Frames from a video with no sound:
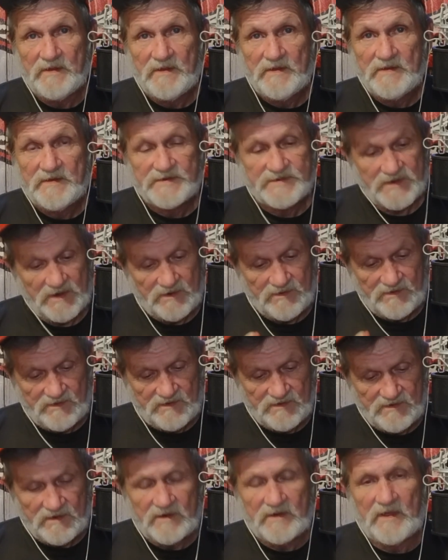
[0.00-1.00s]
So,
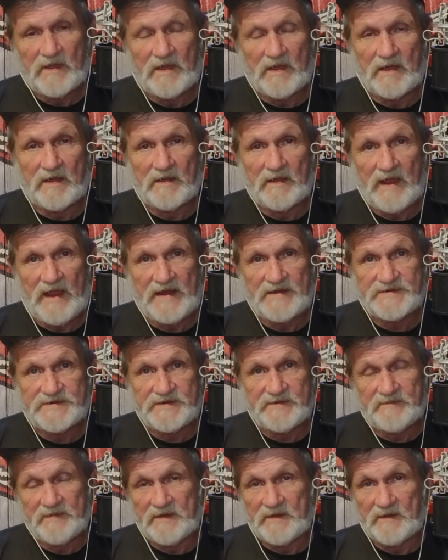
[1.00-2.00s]

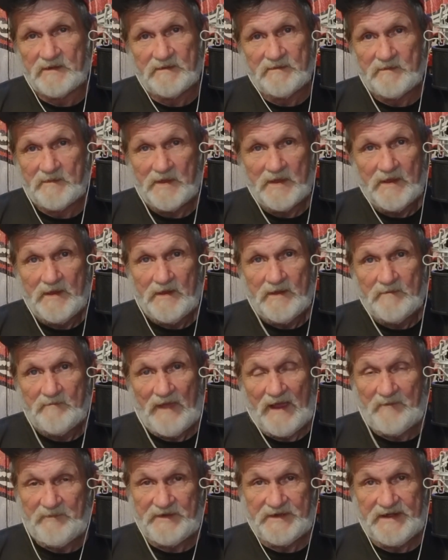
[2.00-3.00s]
Angie,
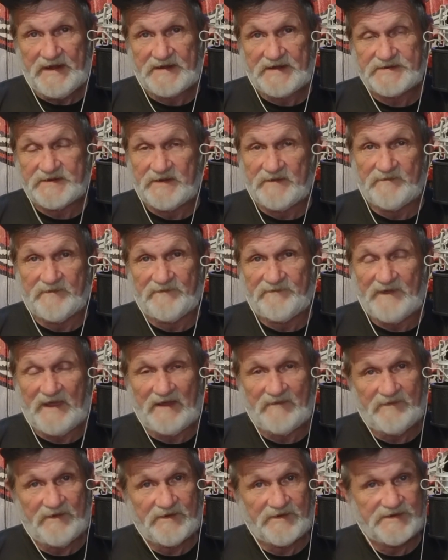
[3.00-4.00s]
my prediction of a
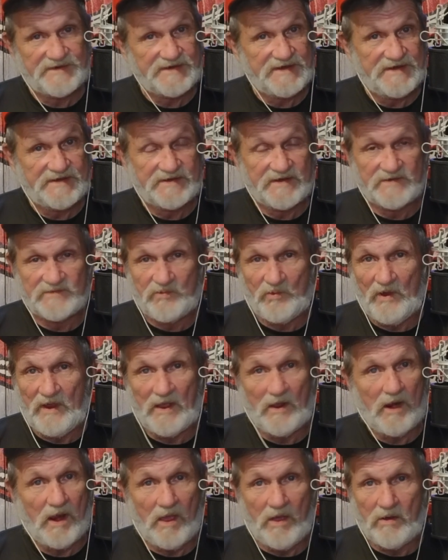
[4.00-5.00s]
500 season is
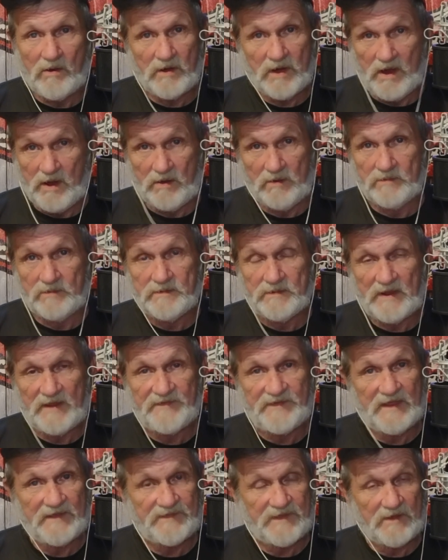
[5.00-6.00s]
well long gone. I
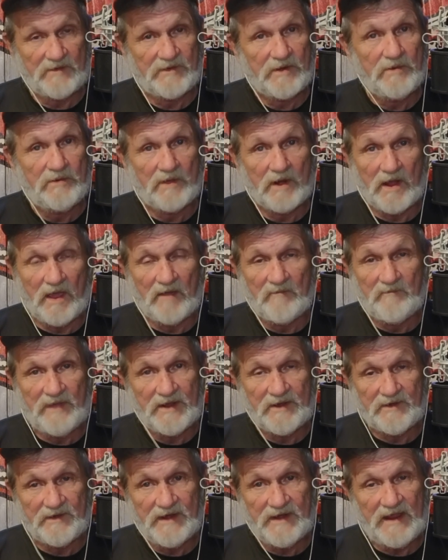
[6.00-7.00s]
think they'll do a lot
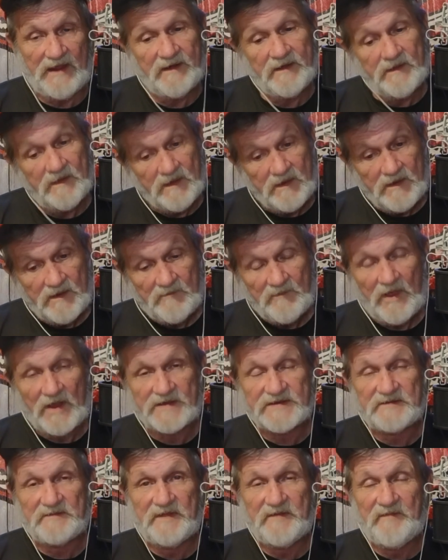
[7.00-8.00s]
better than that.
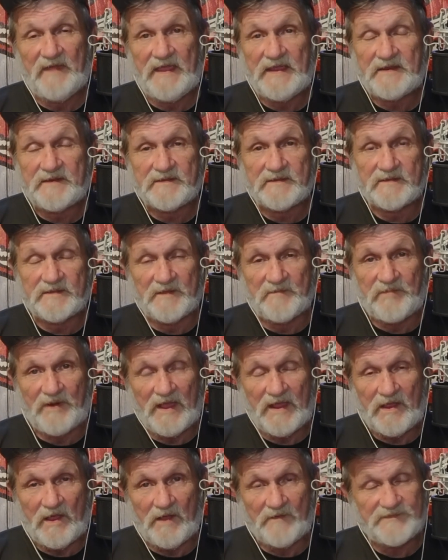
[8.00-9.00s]
Possibly make the
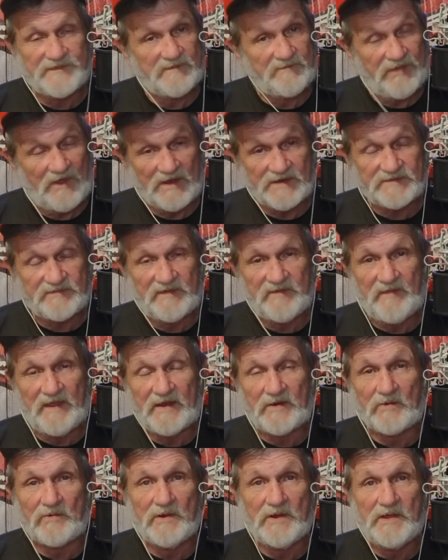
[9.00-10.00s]
playoffs and possibly make
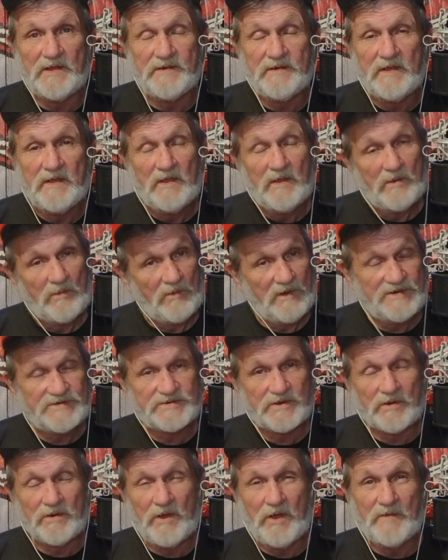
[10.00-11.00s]
a run. We
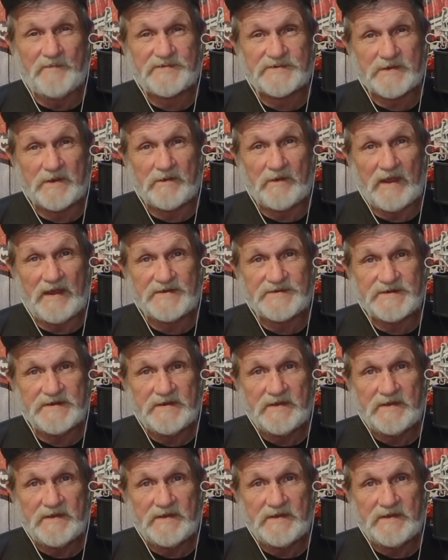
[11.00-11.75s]
sure hope so, Angie.